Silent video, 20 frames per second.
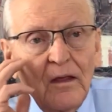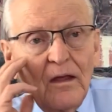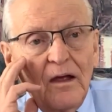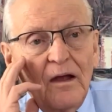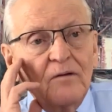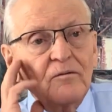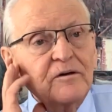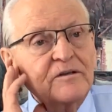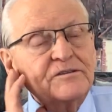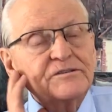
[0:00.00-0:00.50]

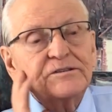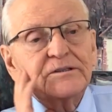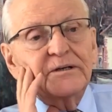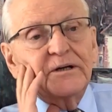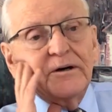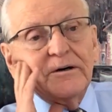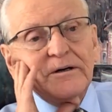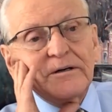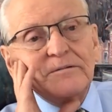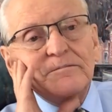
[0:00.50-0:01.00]
And wouldn't you
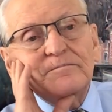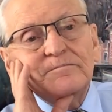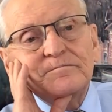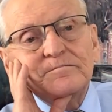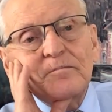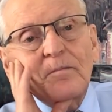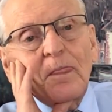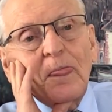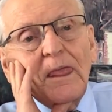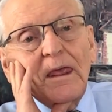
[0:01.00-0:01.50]
know it,
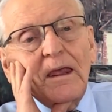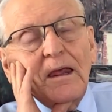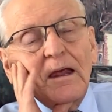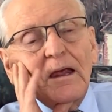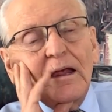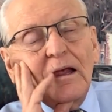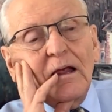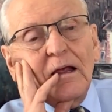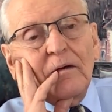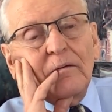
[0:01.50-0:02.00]

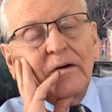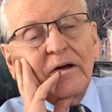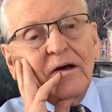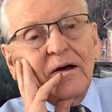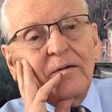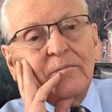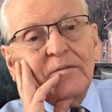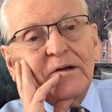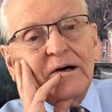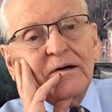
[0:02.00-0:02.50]
we
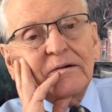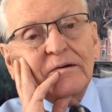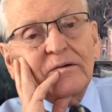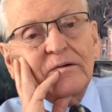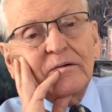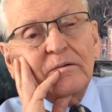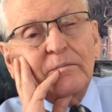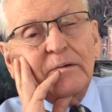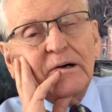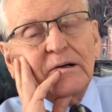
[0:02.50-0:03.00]
come down
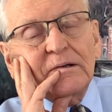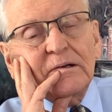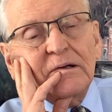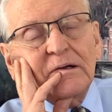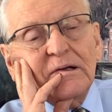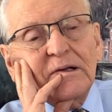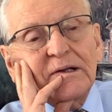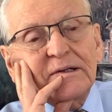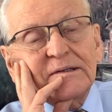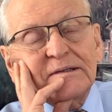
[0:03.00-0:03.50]
to about,
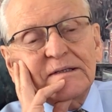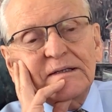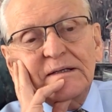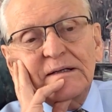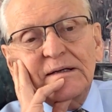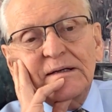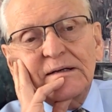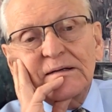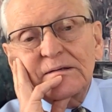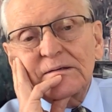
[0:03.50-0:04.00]
let's
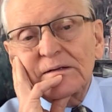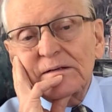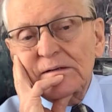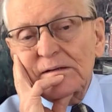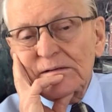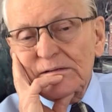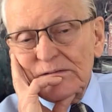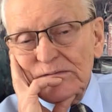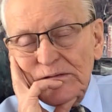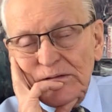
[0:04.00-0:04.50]
see now,
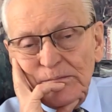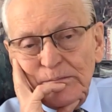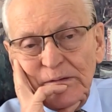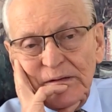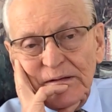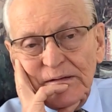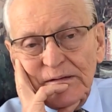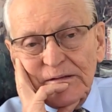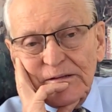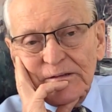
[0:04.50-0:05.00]
this would
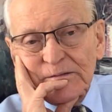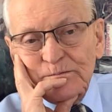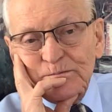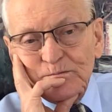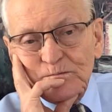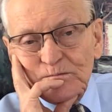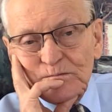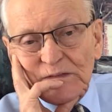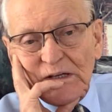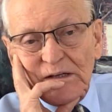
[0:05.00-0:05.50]
be
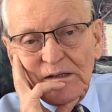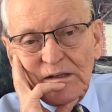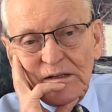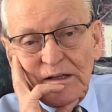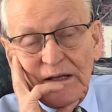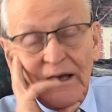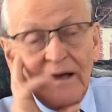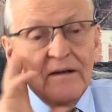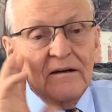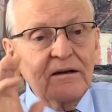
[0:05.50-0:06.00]

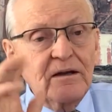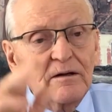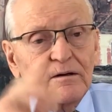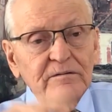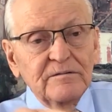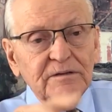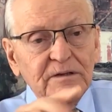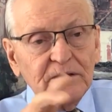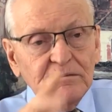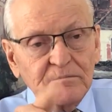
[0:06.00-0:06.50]
the end
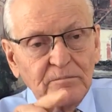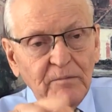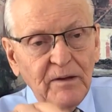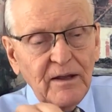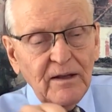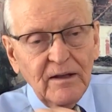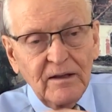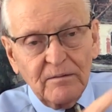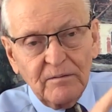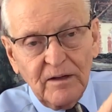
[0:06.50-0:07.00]
of
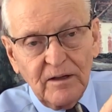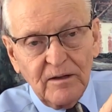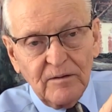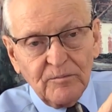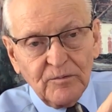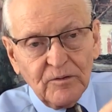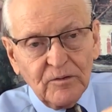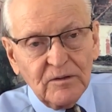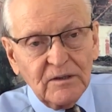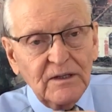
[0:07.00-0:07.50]
May,
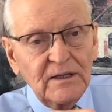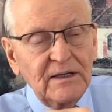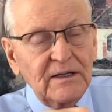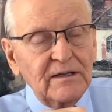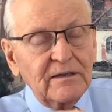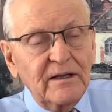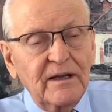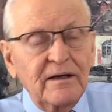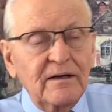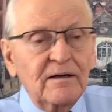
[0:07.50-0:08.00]
April,
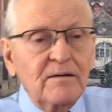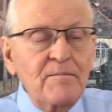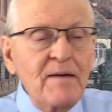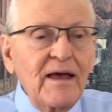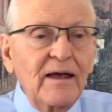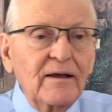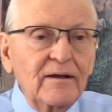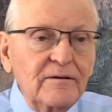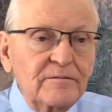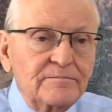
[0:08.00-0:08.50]
the end of
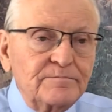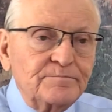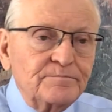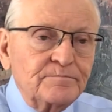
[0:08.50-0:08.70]
May.